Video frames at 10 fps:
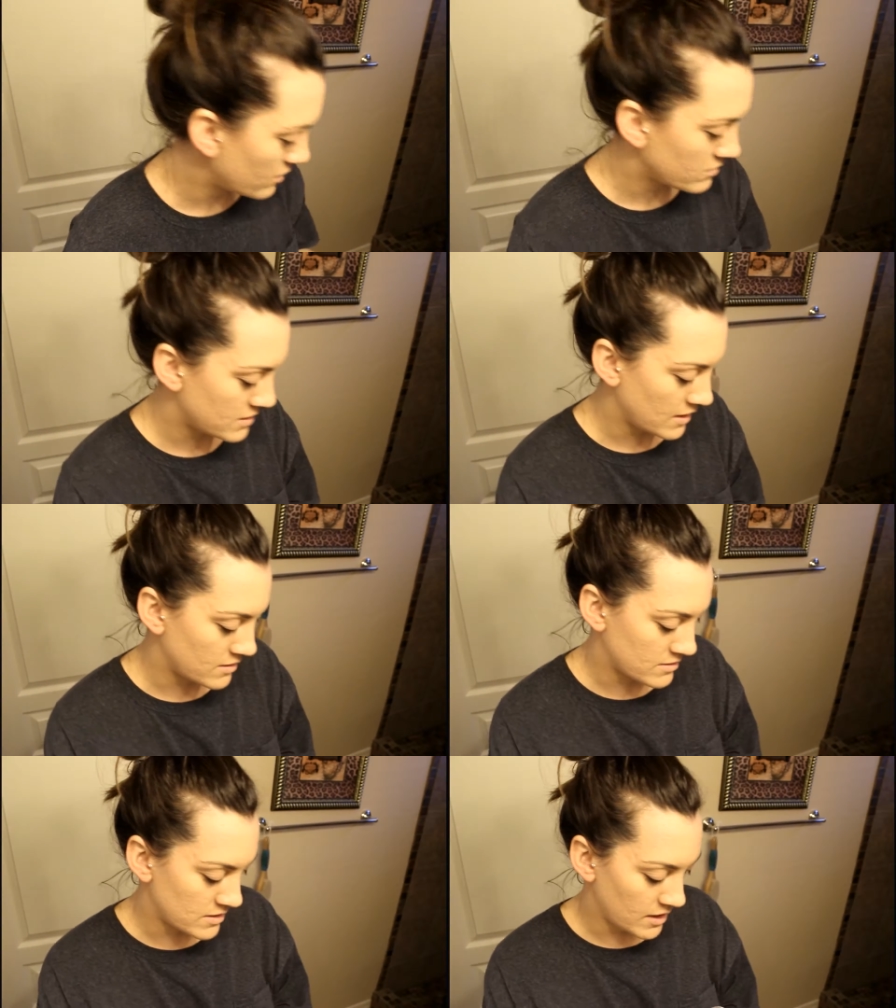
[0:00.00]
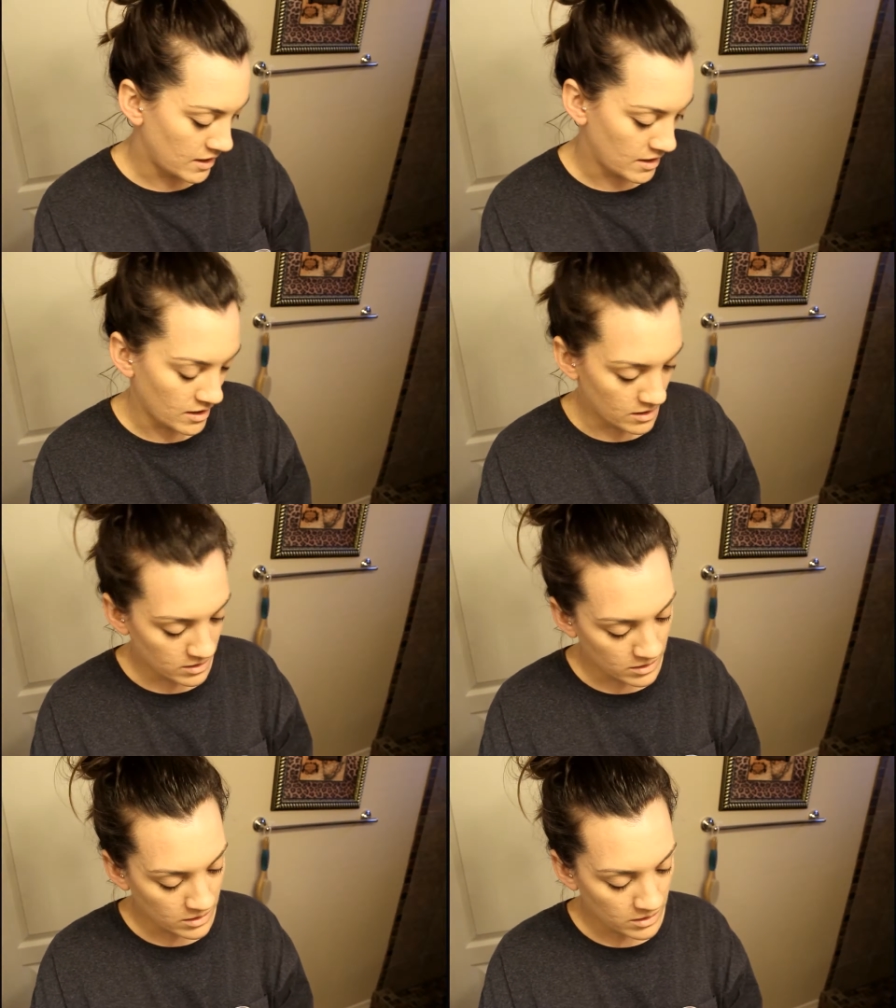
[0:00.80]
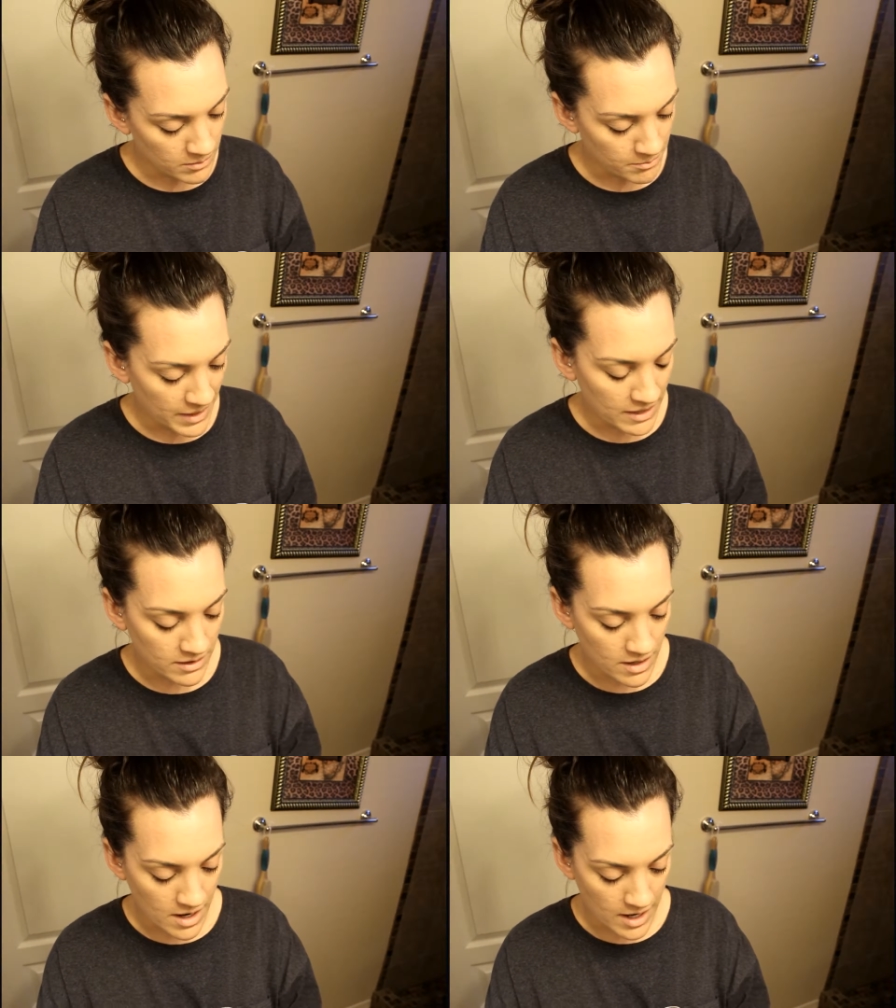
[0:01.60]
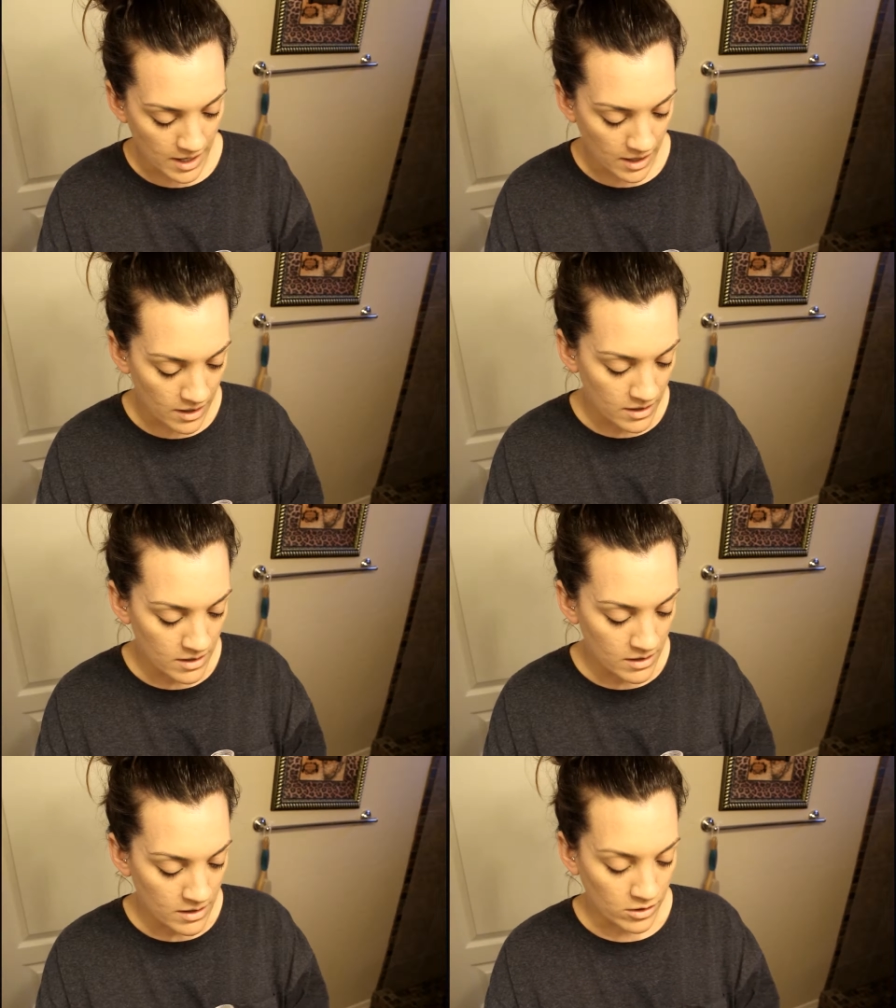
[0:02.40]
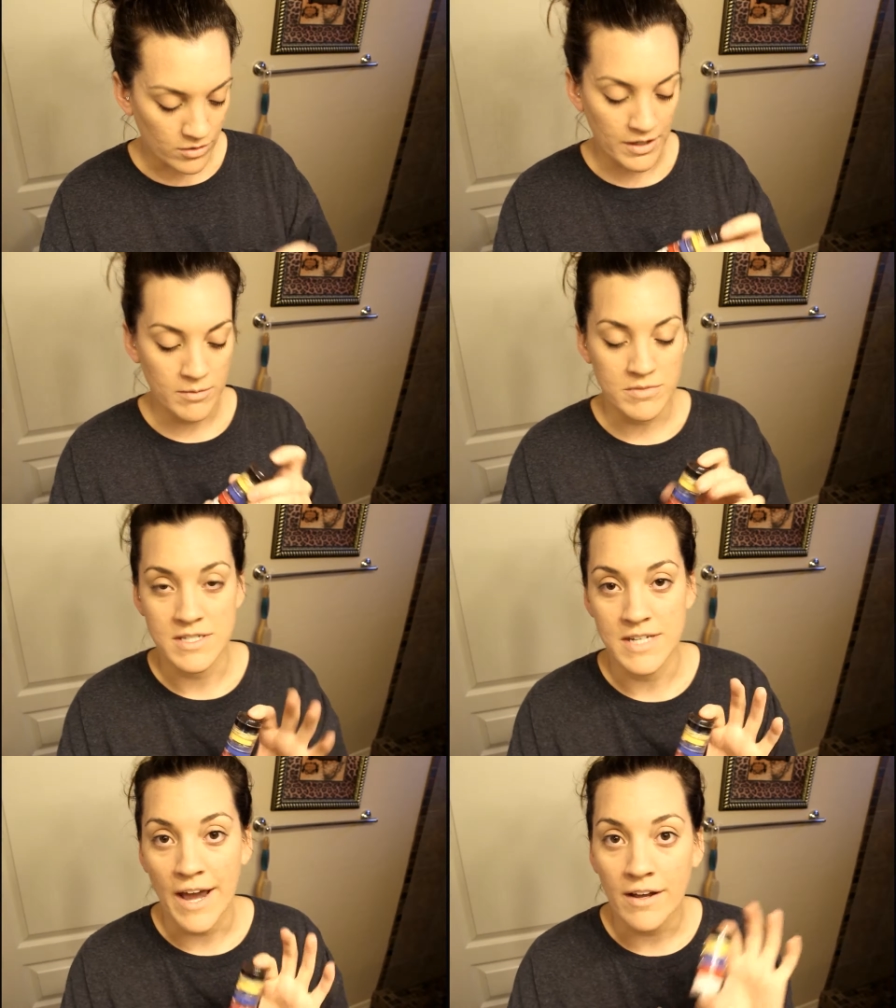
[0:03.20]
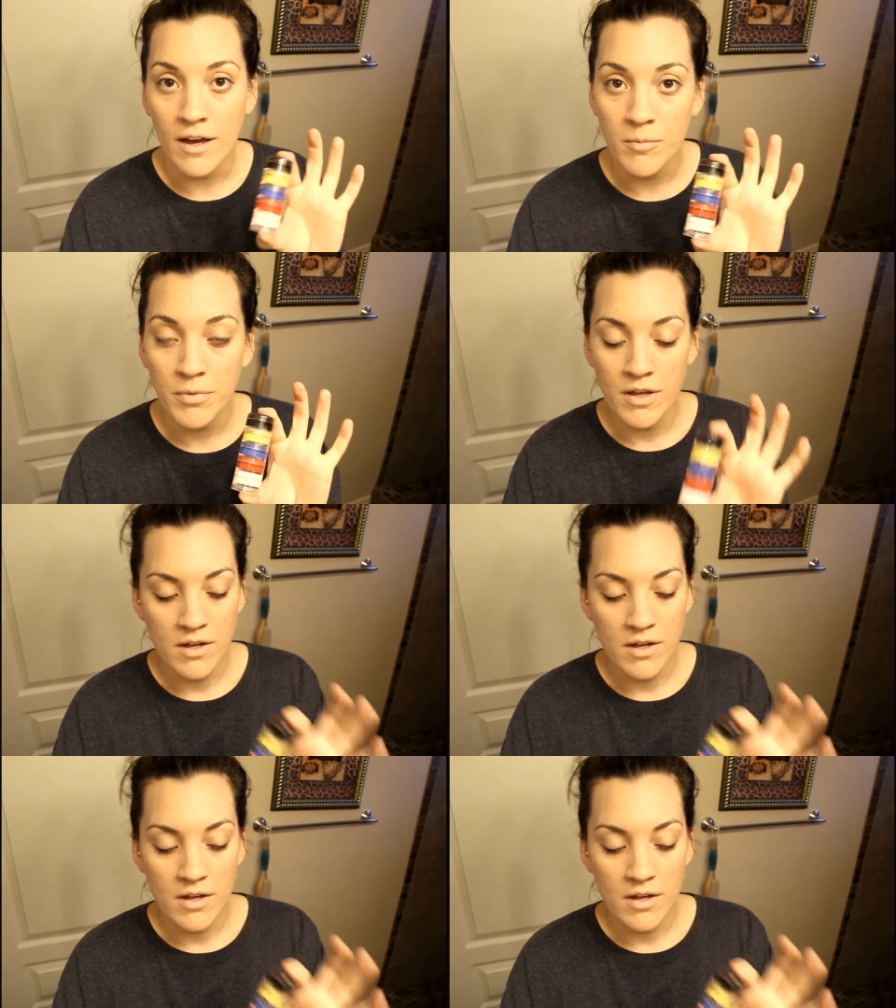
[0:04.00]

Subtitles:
use is the Ben Nye Cream Stack Up.